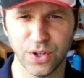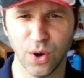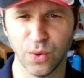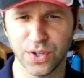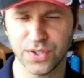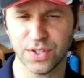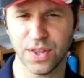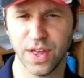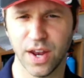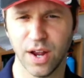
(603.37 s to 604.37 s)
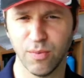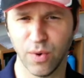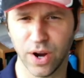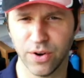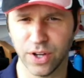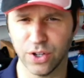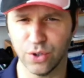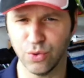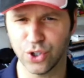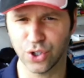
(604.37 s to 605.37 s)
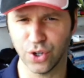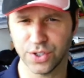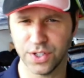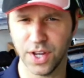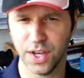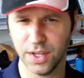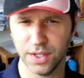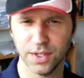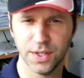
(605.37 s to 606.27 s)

noticed that I'm wearing a new shirt today.